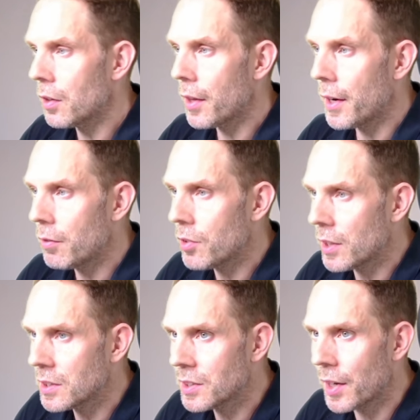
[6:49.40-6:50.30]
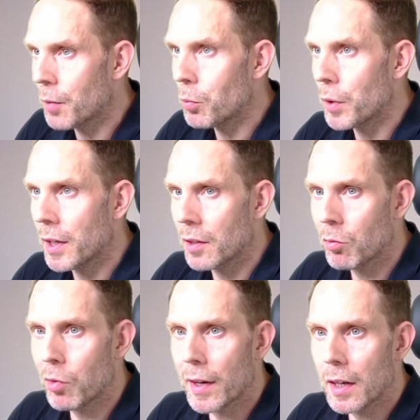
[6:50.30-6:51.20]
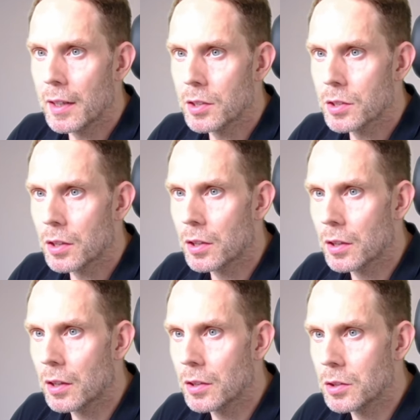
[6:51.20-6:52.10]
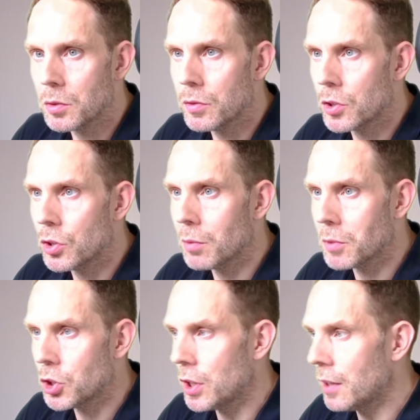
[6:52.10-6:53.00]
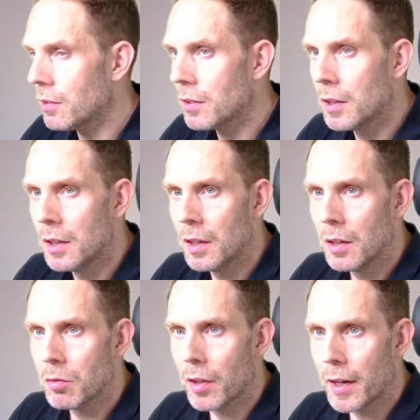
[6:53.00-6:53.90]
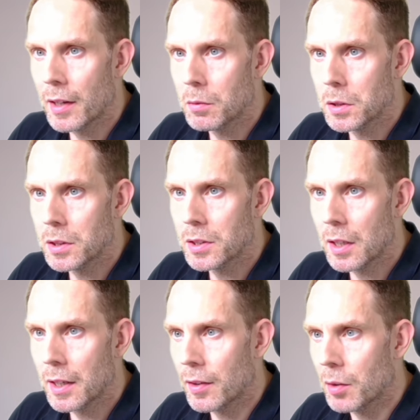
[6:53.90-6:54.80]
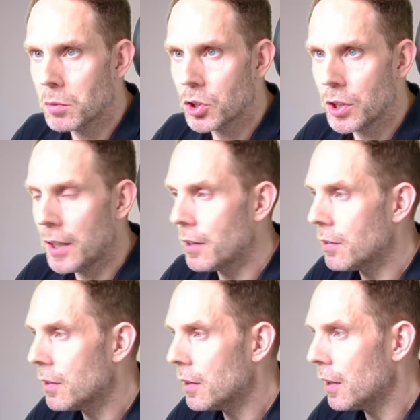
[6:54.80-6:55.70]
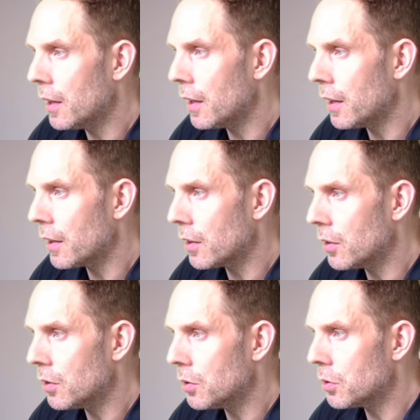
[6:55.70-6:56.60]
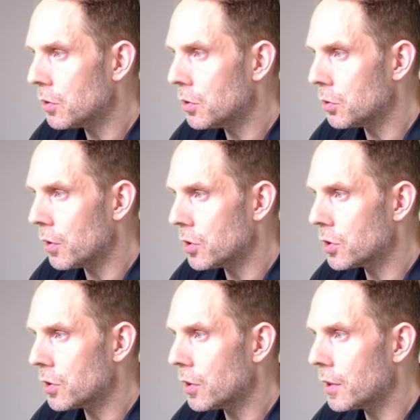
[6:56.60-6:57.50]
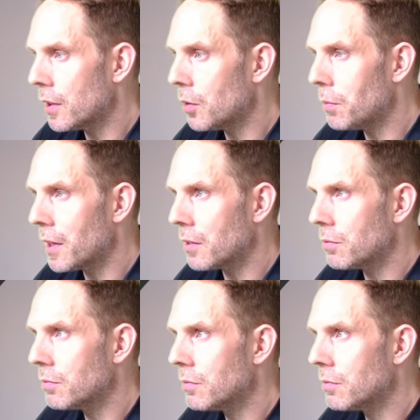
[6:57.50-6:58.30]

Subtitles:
that everything is set up, we can finally start our new virtual machine. For that, I will select the machine and go to the Start Now button.